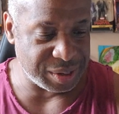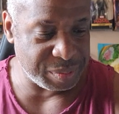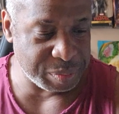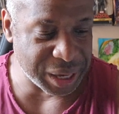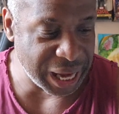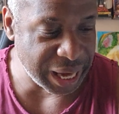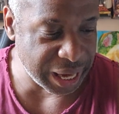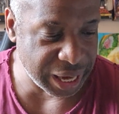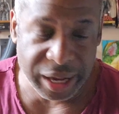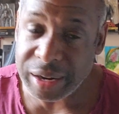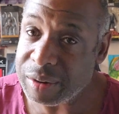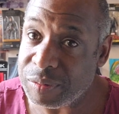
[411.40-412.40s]
isn't bad
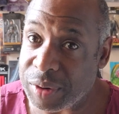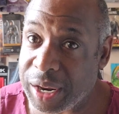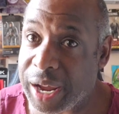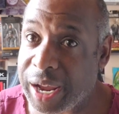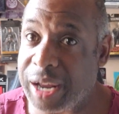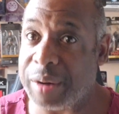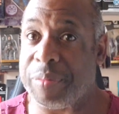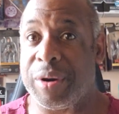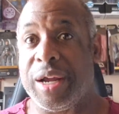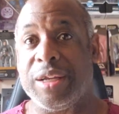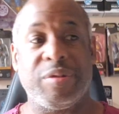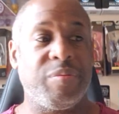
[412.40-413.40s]
for that kind of
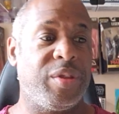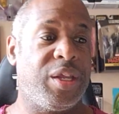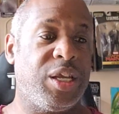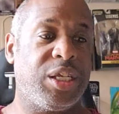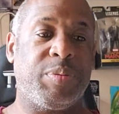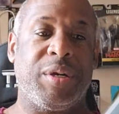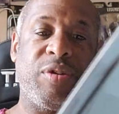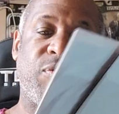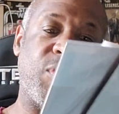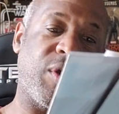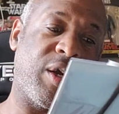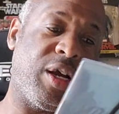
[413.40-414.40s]
price. Especially
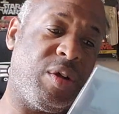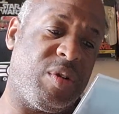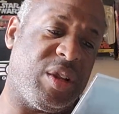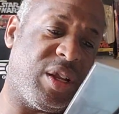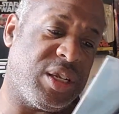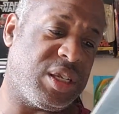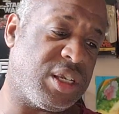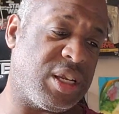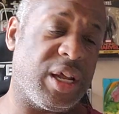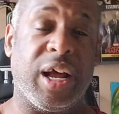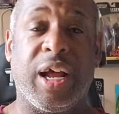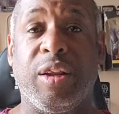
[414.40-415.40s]
for a good this is
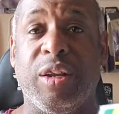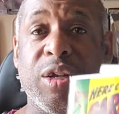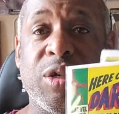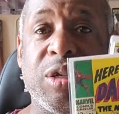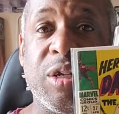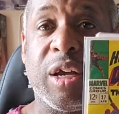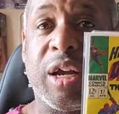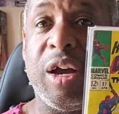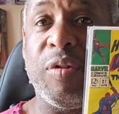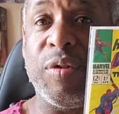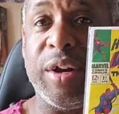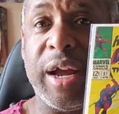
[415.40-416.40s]
a uh, this is a
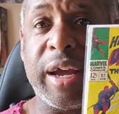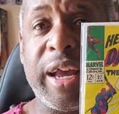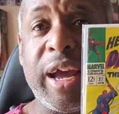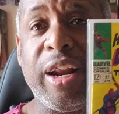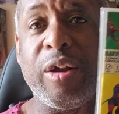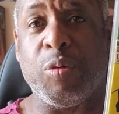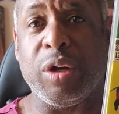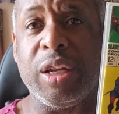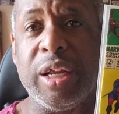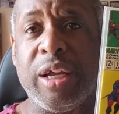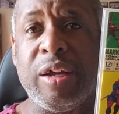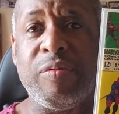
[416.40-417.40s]
cover that I kinda
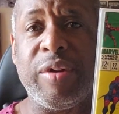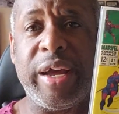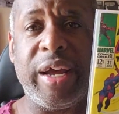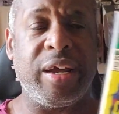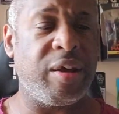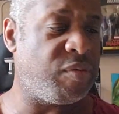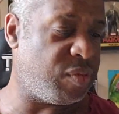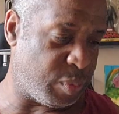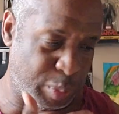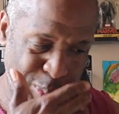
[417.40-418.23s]
would love to have.